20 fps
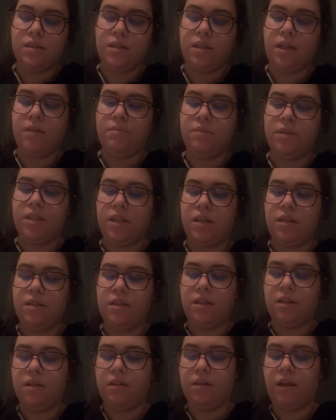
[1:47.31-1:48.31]
times 10
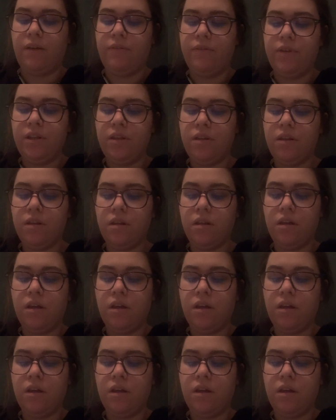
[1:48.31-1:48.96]
to the 11th,